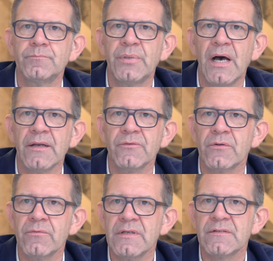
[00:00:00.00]
part of the
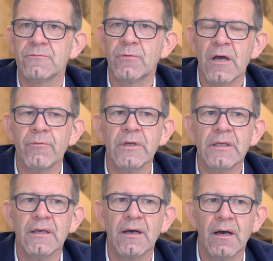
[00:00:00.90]
reason why
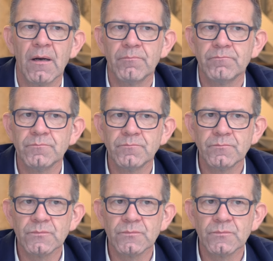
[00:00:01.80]
we um,